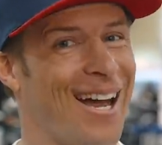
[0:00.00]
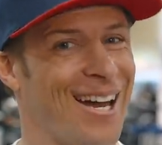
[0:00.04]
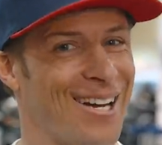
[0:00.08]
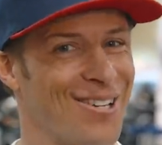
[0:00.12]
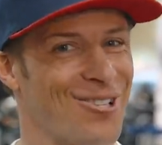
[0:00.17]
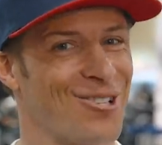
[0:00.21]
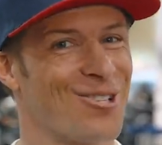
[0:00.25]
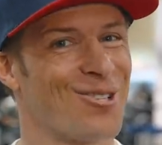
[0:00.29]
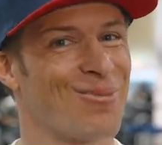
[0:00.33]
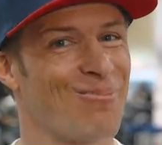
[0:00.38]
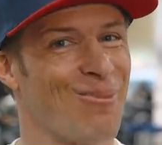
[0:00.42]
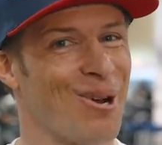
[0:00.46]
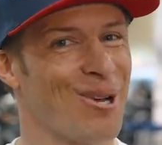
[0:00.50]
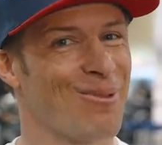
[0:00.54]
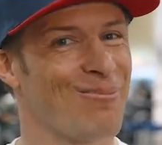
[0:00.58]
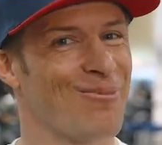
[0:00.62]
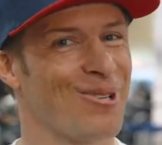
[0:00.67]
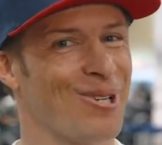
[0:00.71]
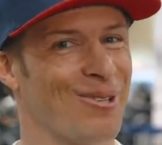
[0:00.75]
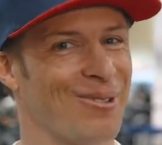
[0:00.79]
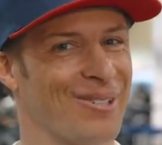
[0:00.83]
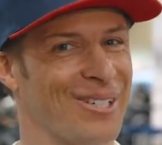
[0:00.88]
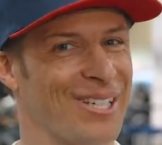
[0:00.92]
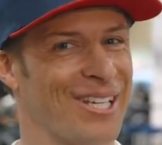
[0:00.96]
I just might
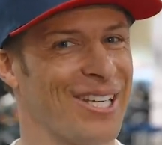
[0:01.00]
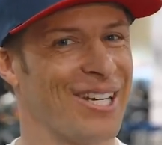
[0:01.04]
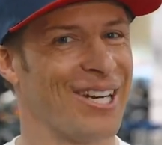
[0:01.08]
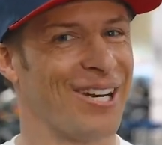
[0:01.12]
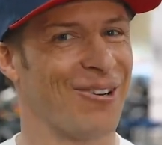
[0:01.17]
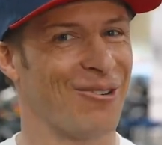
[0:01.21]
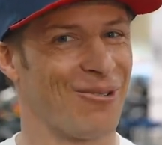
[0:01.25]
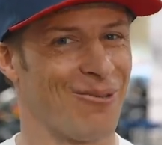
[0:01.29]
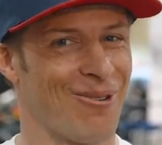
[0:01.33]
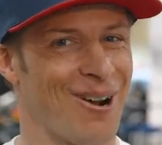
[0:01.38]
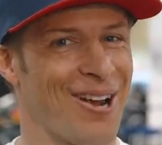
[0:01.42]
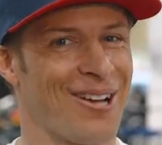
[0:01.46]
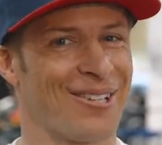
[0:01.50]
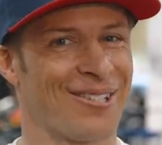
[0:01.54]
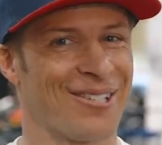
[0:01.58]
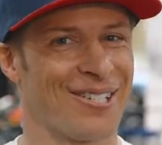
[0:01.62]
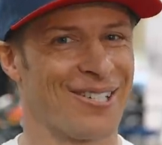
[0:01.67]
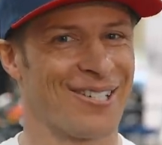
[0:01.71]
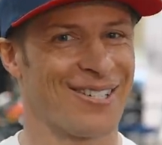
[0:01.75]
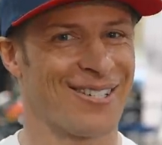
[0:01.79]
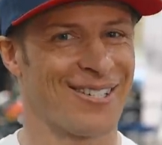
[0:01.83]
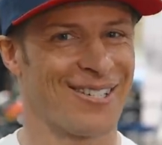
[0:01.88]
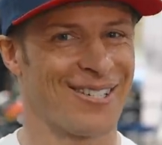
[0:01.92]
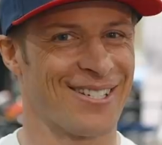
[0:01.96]
be able to get out and ride
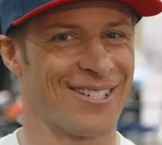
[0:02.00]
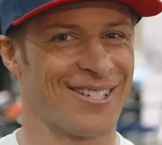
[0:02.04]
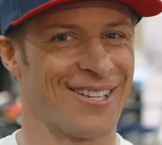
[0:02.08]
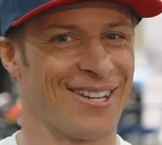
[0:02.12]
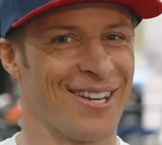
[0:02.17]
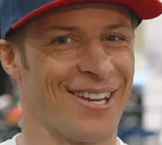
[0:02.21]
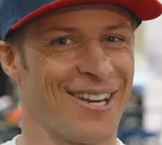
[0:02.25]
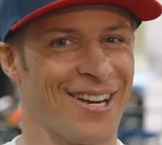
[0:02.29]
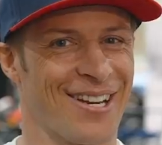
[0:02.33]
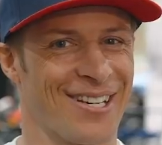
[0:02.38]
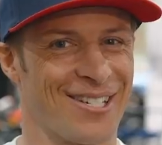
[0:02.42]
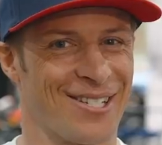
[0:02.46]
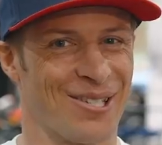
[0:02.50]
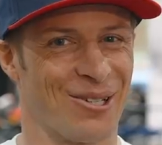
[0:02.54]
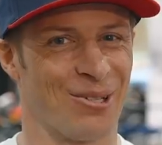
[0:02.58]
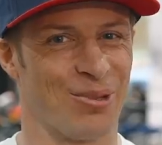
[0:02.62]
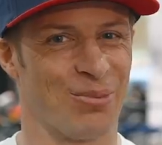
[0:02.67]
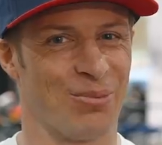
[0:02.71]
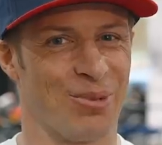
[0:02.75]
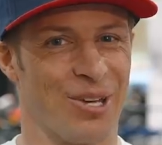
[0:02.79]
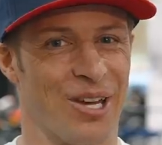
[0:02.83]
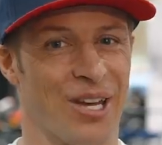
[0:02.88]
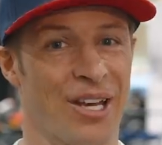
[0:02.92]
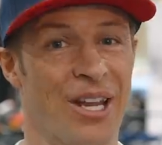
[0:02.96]
these things in the next
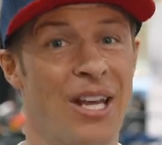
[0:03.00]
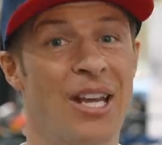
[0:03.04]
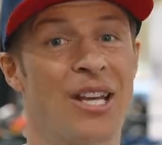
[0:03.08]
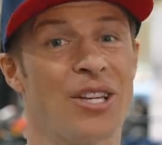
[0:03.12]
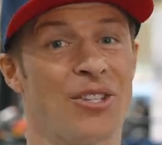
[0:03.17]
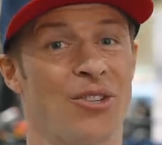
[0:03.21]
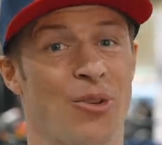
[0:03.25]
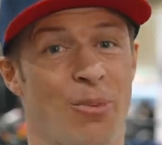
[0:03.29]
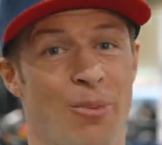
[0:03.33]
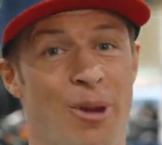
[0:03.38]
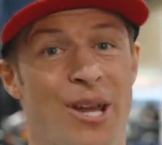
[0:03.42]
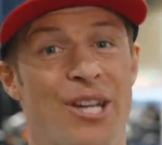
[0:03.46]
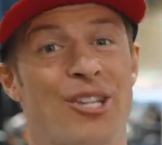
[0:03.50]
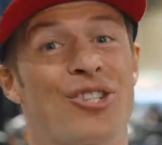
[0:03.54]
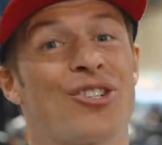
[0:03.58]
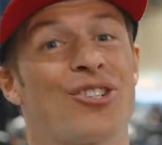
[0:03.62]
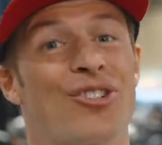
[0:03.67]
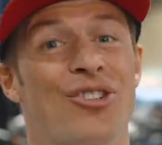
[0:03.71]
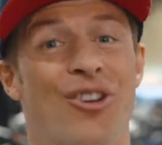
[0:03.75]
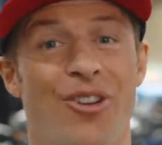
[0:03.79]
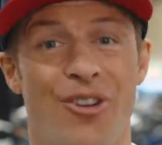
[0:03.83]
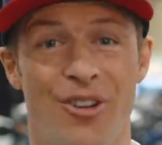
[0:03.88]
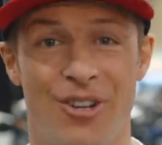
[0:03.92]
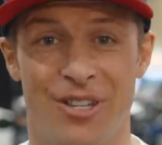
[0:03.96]
little bit. So make
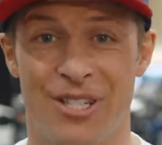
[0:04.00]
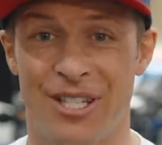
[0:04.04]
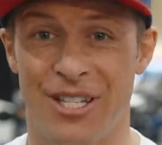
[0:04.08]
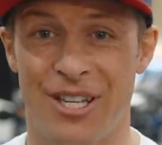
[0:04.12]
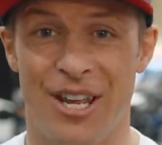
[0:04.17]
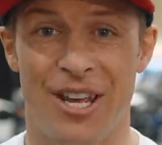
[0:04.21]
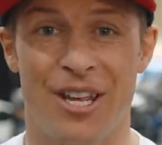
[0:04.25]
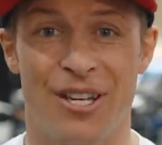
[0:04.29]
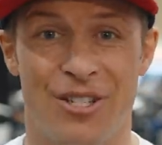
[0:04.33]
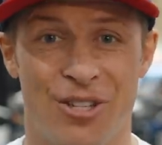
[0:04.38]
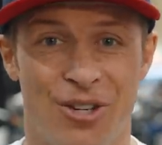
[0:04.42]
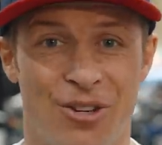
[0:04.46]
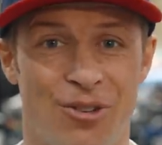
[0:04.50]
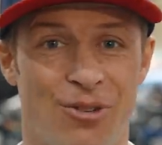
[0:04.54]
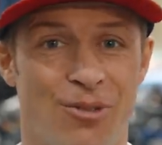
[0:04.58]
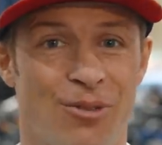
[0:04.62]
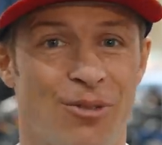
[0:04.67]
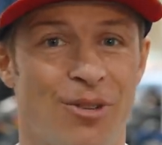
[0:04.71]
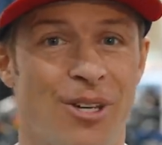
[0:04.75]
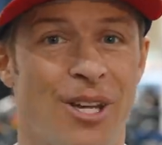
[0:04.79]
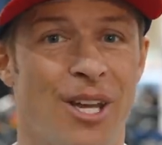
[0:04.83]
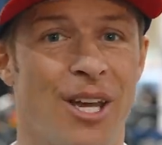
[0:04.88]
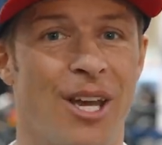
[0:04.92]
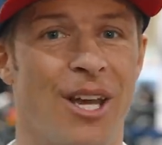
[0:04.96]
sure to stay
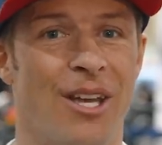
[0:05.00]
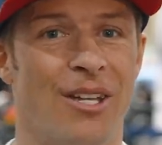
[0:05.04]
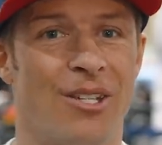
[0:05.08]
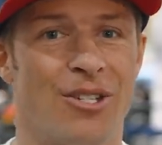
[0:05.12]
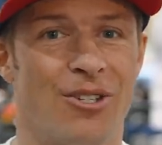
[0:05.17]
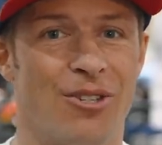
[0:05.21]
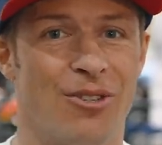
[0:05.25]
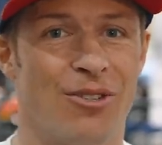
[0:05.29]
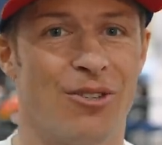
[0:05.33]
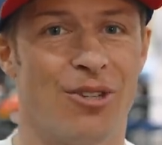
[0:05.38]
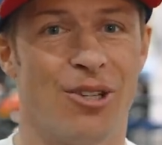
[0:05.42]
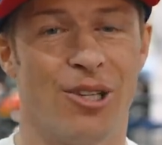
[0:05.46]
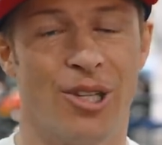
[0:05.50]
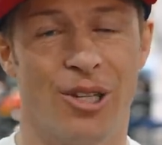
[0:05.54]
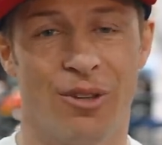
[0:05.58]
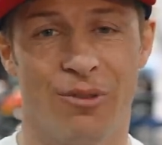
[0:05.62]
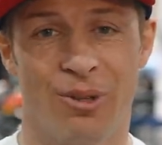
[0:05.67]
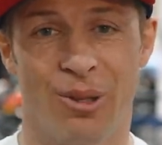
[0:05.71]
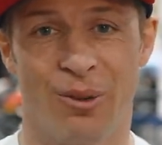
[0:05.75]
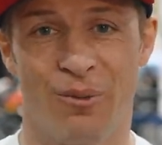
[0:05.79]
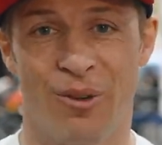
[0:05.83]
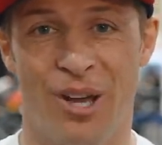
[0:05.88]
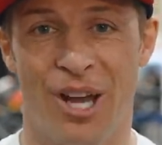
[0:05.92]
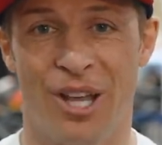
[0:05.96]
tuned to the Live
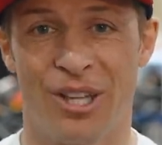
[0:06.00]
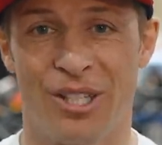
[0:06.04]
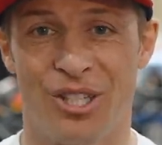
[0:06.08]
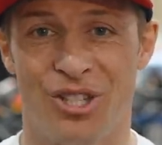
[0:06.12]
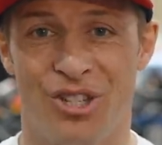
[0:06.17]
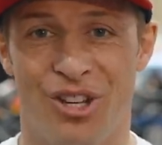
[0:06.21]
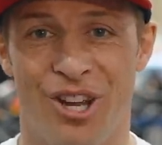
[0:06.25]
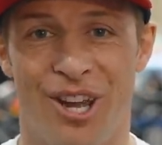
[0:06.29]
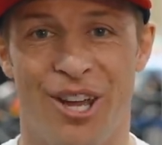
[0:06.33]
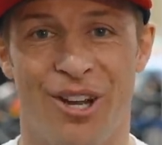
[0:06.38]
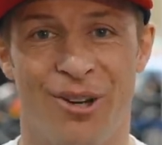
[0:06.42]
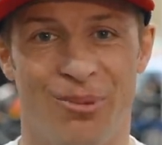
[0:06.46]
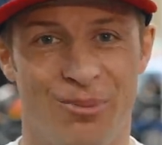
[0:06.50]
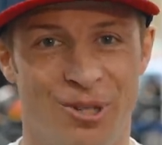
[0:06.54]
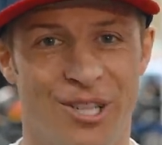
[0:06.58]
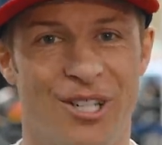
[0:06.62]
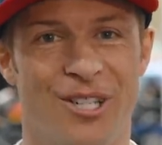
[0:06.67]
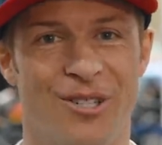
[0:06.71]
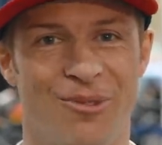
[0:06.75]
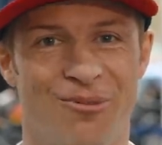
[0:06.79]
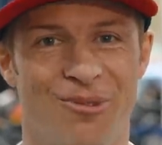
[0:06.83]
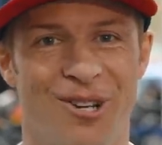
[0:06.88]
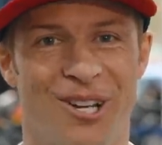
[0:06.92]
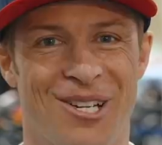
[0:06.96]
in LaVallee channel
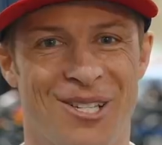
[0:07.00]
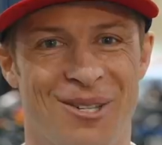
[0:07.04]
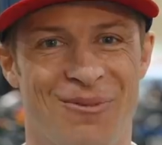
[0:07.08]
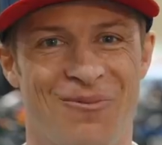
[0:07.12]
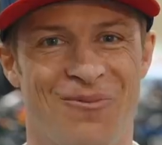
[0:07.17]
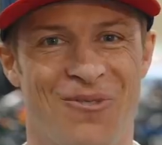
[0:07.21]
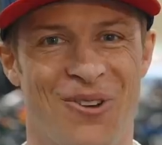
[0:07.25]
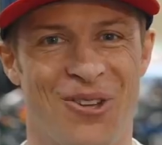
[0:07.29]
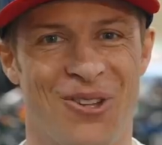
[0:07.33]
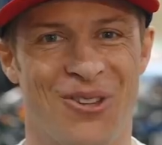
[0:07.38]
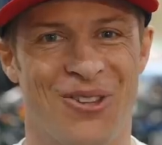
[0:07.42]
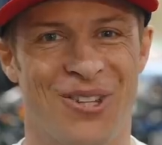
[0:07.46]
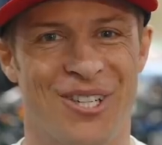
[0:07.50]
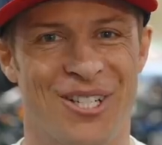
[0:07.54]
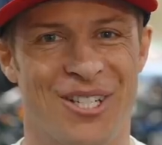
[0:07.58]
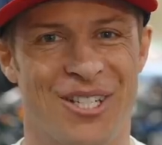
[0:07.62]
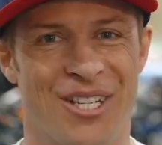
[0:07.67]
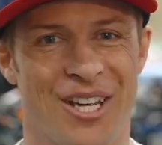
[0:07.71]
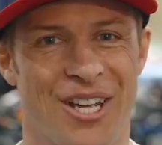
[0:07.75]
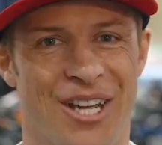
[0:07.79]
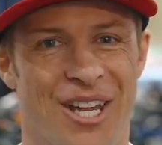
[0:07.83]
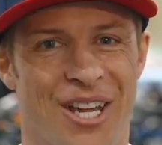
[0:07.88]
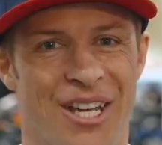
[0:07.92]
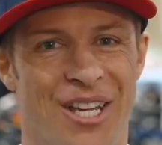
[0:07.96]
because we got some fun
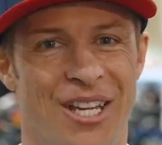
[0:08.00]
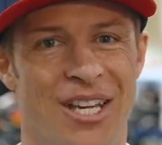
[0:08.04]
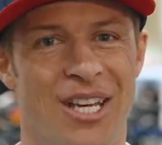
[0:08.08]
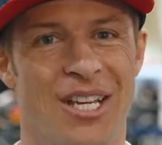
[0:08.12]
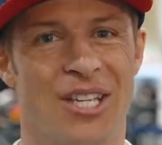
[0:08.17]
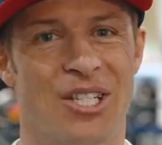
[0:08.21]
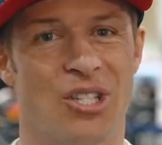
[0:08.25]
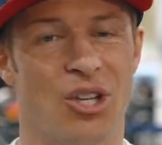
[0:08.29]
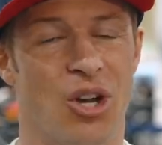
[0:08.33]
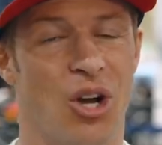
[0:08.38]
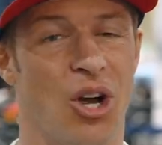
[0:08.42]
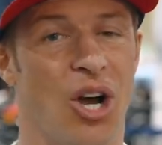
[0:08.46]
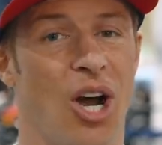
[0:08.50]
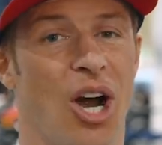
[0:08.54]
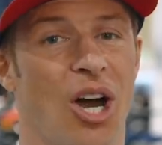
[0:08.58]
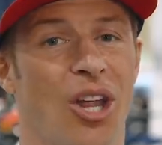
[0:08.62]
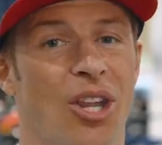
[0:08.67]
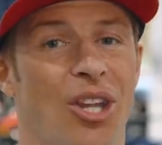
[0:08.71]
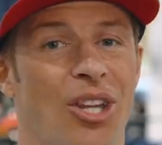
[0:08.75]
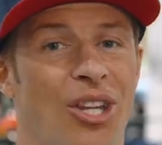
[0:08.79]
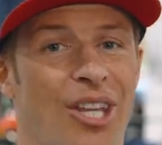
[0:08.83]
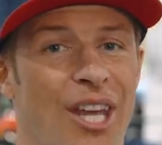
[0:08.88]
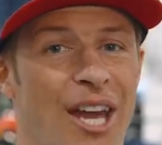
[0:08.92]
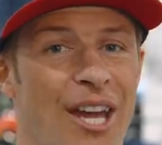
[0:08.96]
things ahead. So
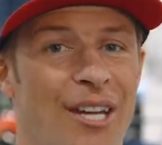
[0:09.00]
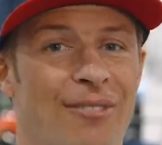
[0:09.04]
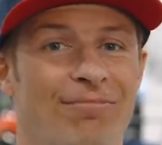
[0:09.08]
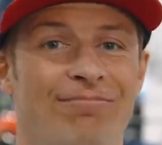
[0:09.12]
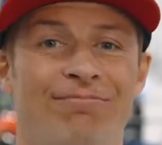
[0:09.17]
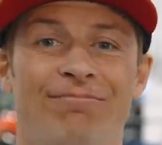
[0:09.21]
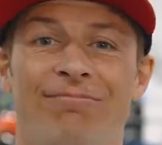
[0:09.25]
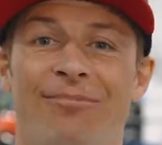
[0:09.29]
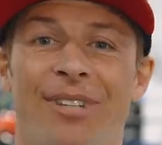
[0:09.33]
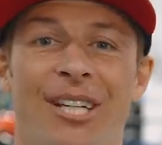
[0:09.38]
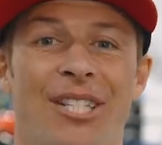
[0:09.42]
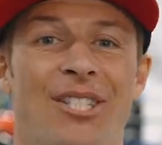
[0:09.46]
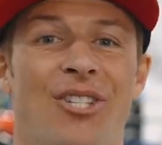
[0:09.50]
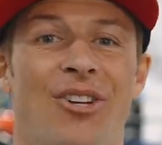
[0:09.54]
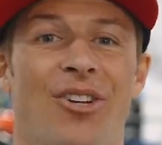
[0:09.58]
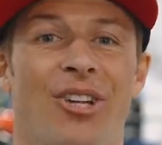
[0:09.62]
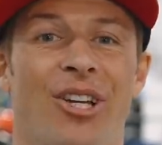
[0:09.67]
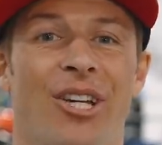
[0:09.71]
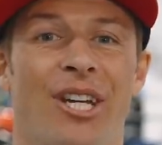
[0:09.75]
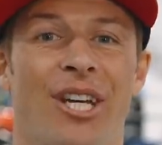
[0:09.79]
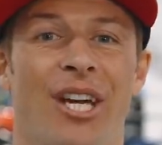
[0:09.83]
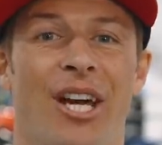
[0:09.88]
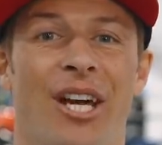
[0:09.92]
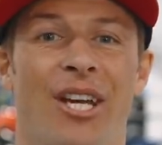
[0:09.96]
other than that, that's
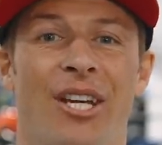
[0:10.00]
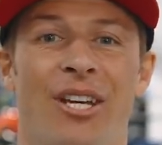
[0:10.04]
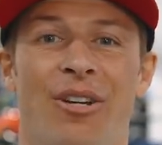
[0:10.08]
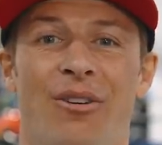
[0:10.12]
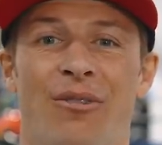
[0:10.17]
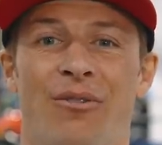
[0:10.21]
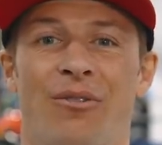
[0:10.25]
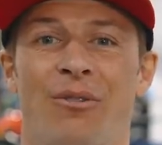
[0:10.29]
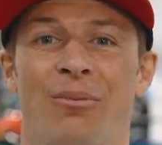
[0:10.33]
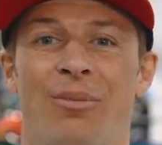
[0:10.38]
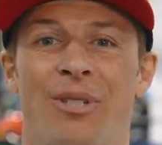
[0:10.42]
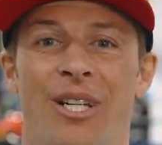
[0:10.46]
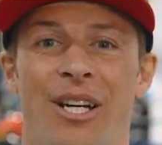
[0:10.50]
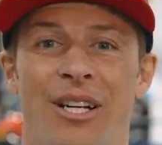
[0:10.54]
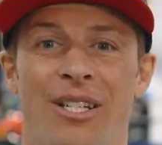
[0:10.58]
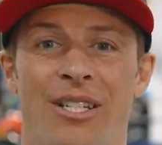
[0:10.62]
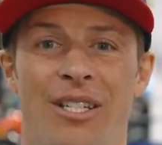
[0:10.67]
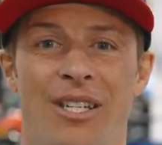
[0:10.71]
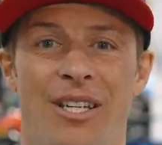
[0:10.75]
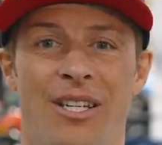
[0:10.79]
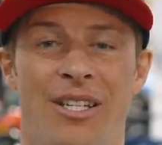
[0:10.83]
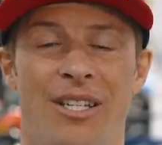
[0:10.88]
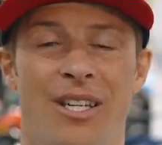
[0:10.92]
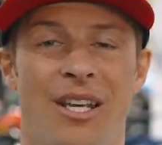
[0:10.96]
all I got here from
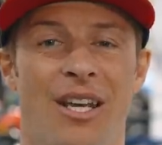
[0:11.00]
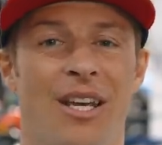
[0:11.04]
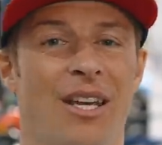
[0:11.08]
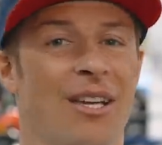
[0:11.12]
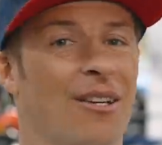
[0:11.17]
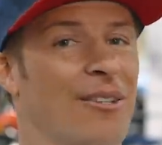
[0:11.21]
Texas.